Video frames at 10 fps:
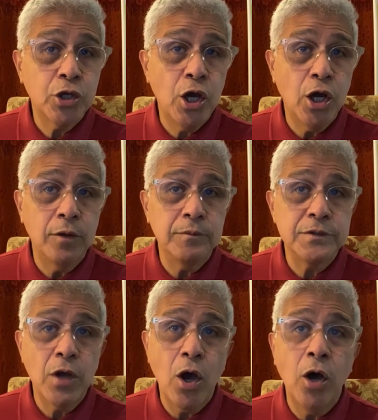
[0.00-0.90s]

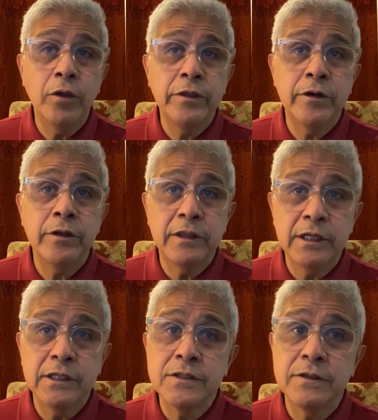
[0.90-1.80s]
comes under
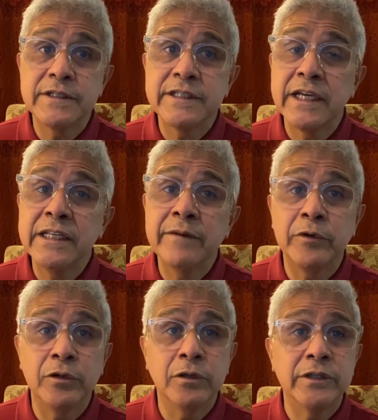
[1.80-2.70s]
the
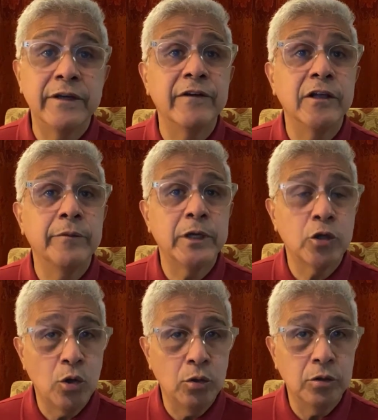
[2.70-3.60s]
Sustainable Development
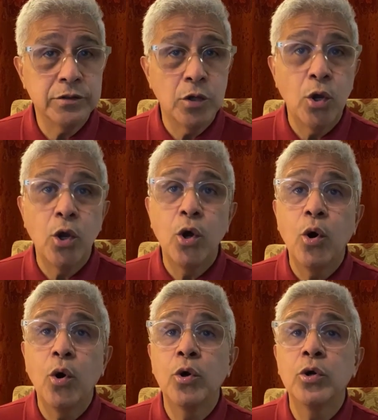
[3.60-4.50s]
Goals,
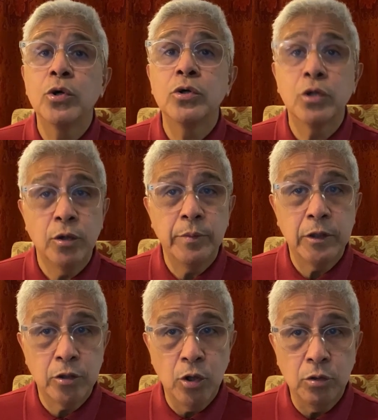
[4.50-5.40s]
or
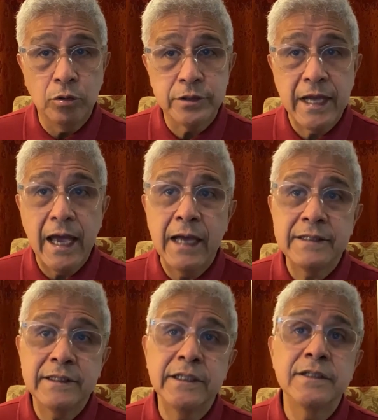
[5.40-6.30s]
Global Goals
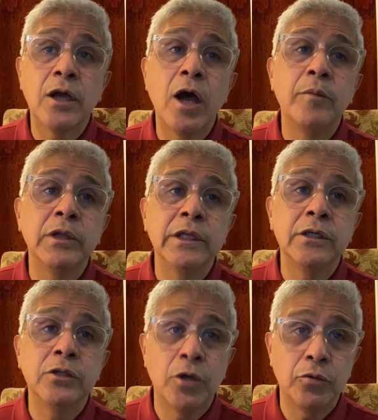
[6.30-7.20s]
as it is
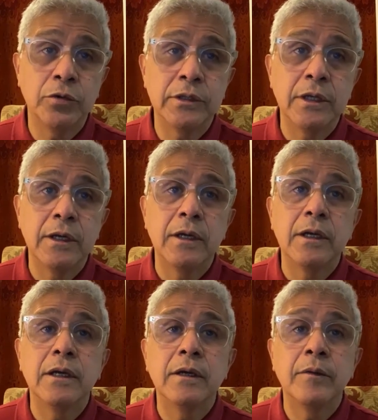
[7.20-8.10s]
commonly known
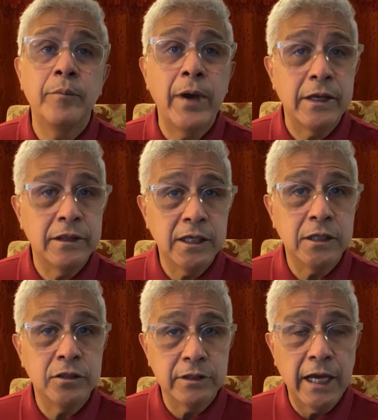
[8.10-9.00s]
by
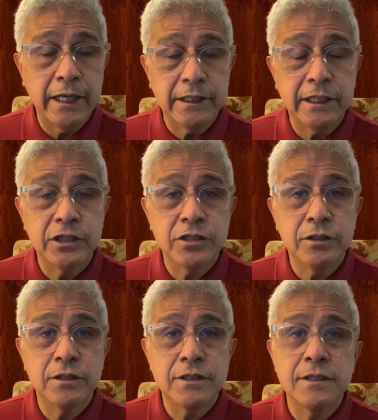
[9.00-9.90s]
the United
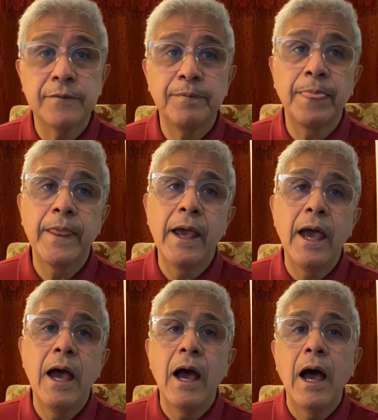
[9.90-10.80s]
Nations.
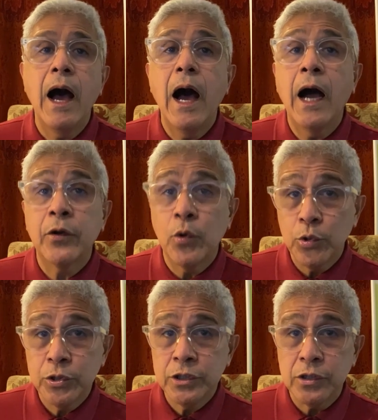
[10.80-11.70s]

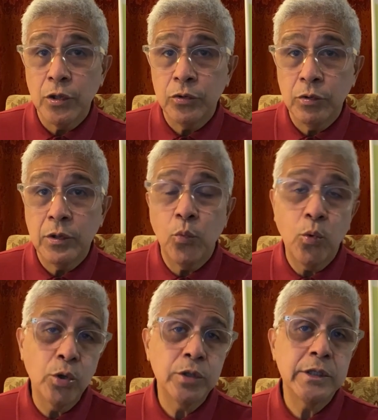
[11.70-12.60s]
According to the
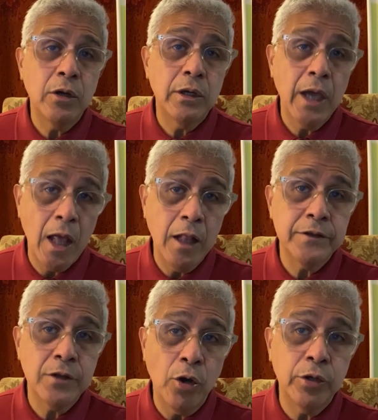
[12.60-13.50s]
World
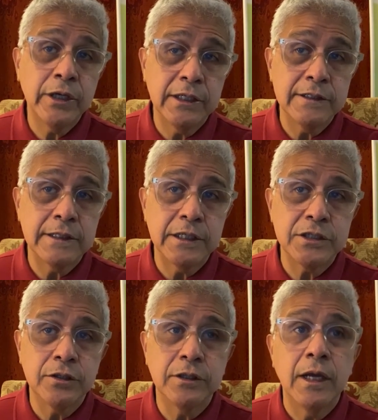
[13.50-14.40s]
Health
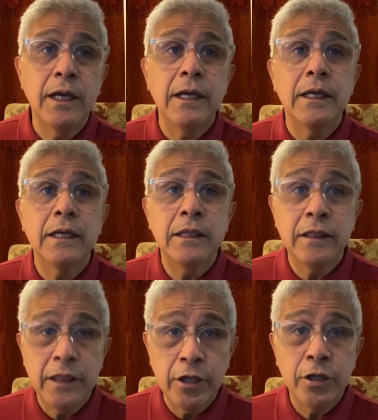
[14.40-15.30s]
Organization, their